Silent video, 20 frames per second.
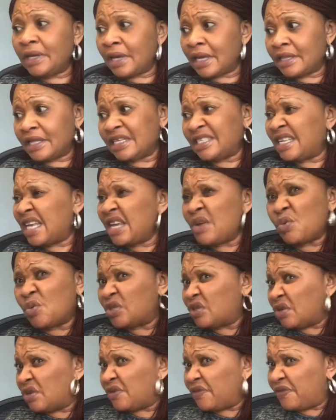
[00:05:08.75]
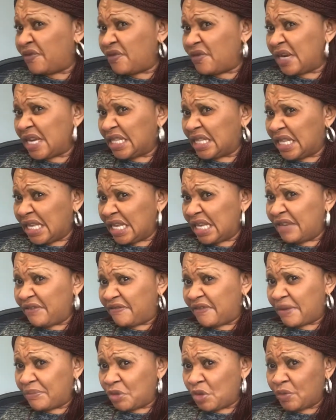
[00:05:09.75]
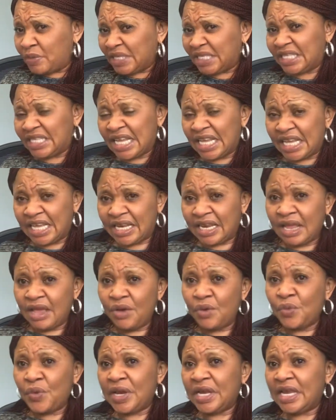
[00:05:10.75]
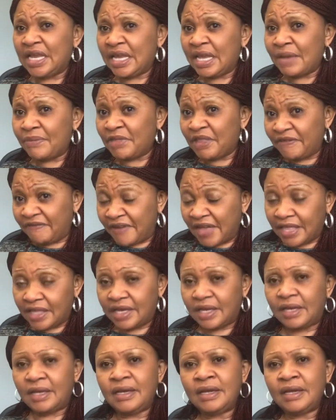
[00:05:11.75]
They say he was on the phone, I think, if I'm not mistaken, when he came, the father.